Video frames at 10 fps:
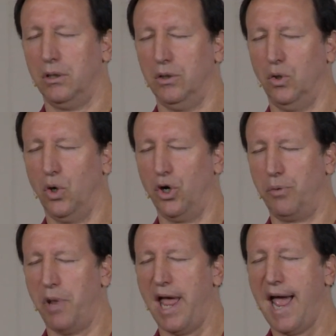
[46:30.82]

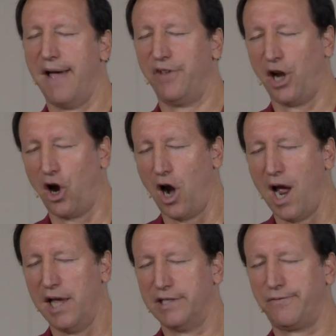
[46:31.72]
Lord, but having our
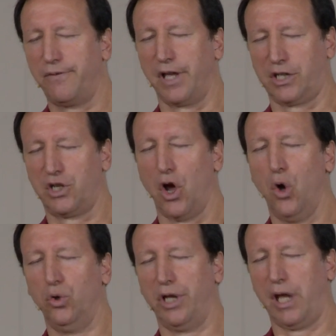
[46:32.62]
eyes fixed
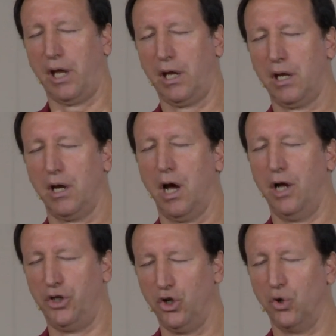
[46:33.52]
only
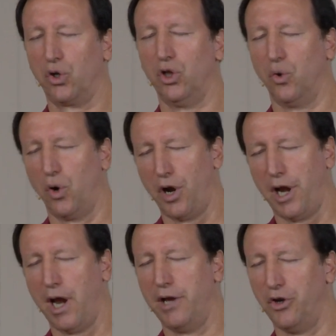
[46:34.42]
on your
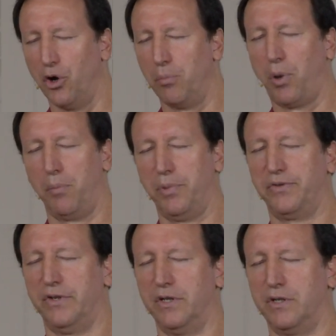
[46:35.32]
glory and your
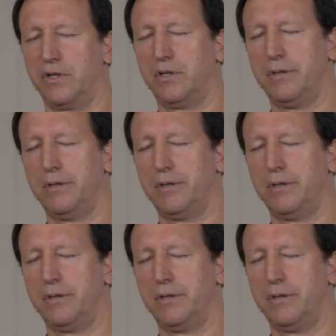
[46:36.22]
purposes.